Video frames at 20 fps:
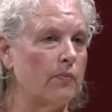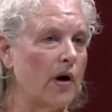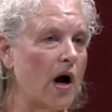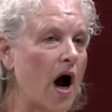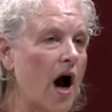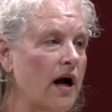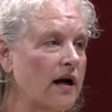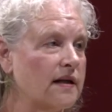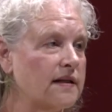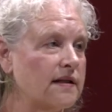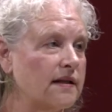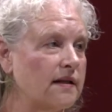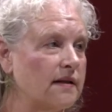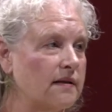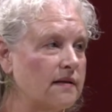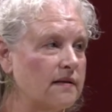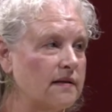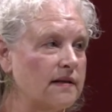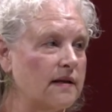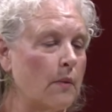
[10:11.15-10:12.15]
box
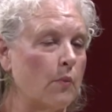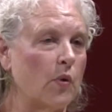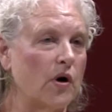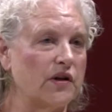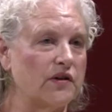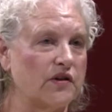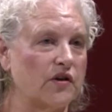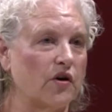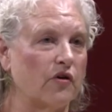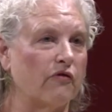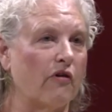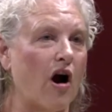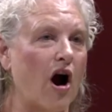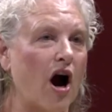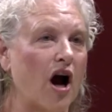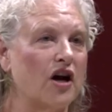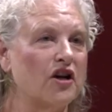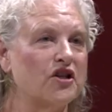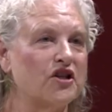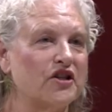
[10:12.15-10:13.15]
in someone's
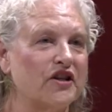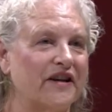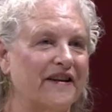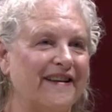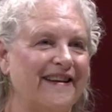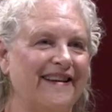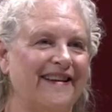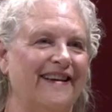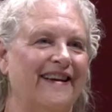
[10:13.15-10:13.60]
garage, and